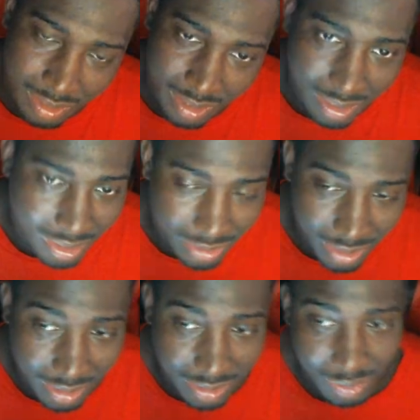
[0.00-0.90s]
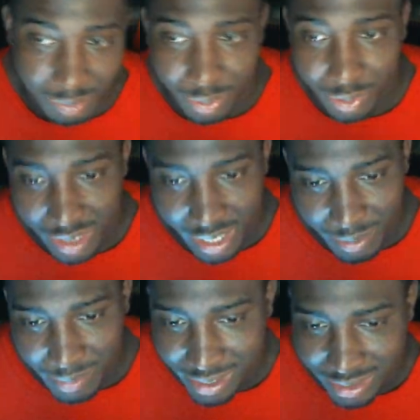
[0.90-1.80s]
Let y'all see a Broly
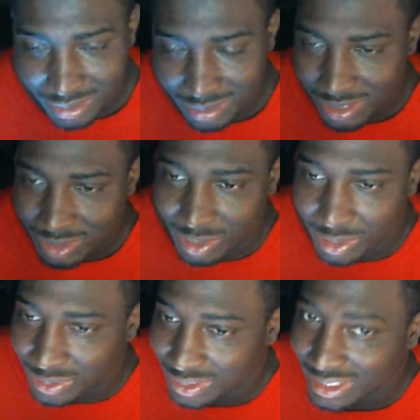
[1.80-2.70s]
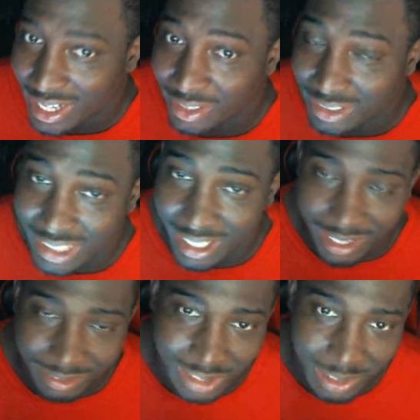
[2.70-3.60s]
animation. You know, it's guaranteed L
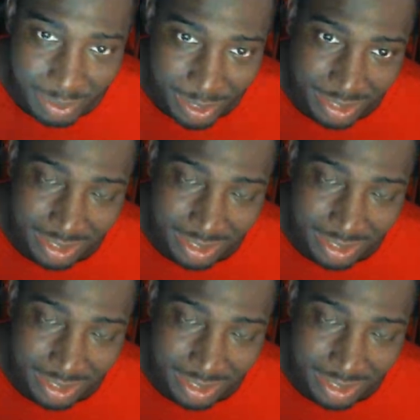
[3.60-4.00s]
Fs anyway.